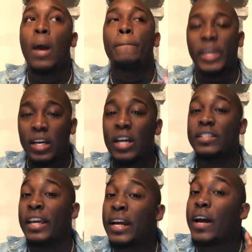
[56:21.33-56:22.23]
Because
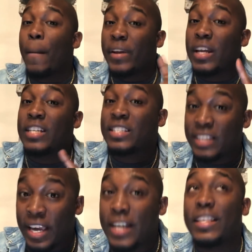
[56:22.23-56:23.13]
he coming in the
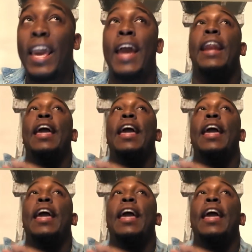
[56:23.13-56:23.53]
scenes and